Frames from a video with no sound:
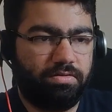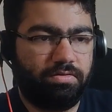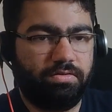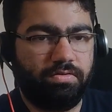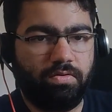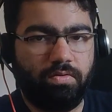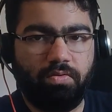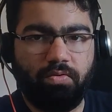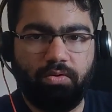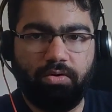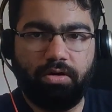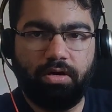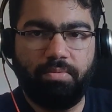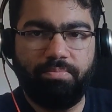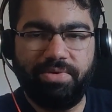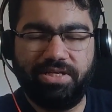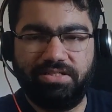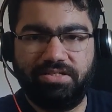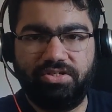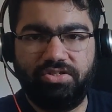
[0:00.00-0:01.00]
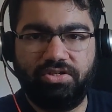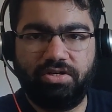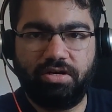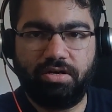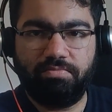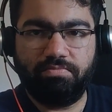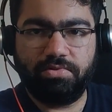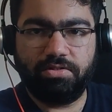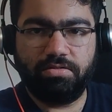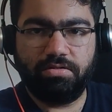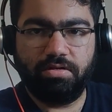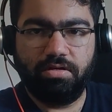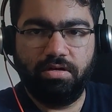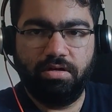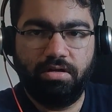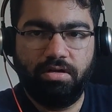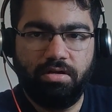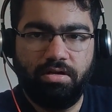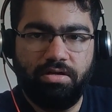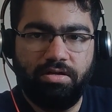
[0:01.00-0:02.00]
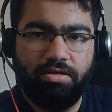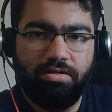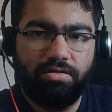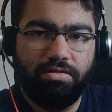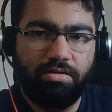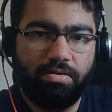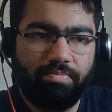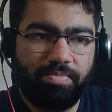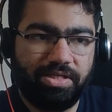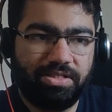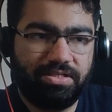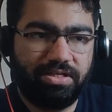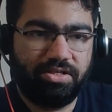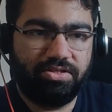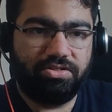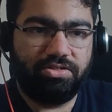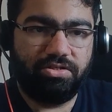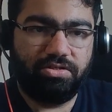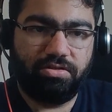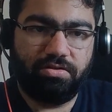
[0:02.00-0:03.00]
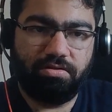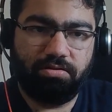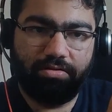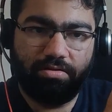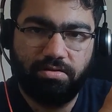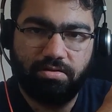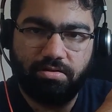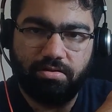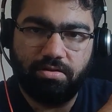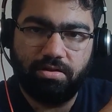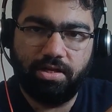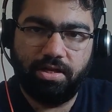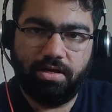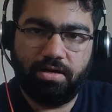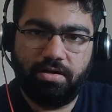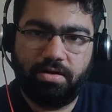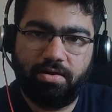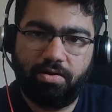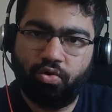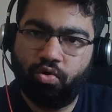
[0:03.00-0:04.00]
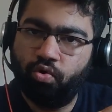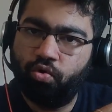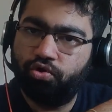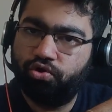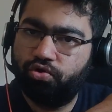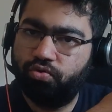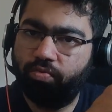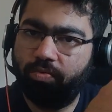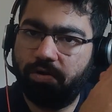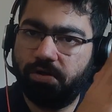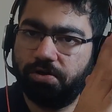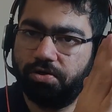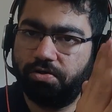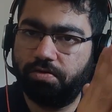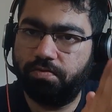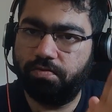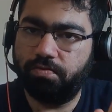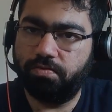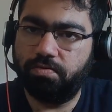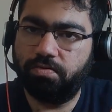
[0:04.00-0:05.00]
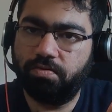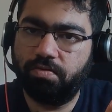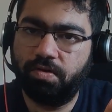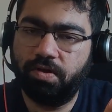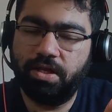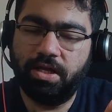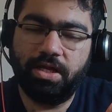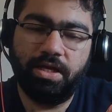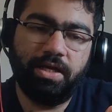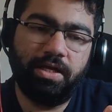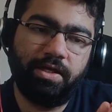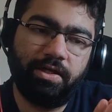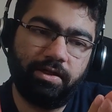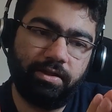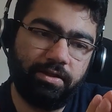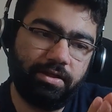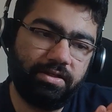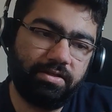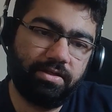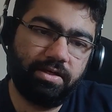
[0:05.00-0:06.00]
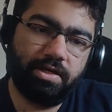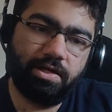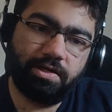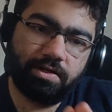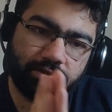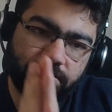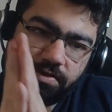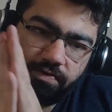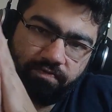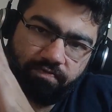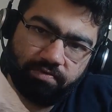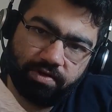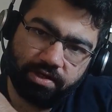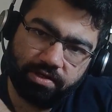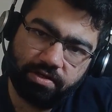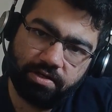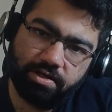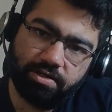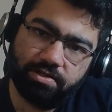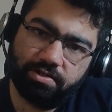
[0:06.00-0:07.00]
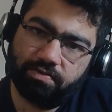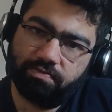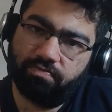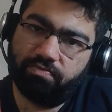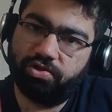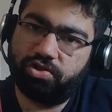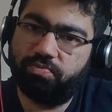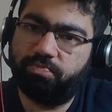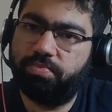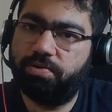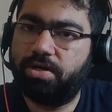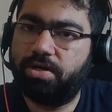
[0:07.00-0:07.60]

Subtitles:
So a message comes, the message then goes to a queue. Then there are some workers which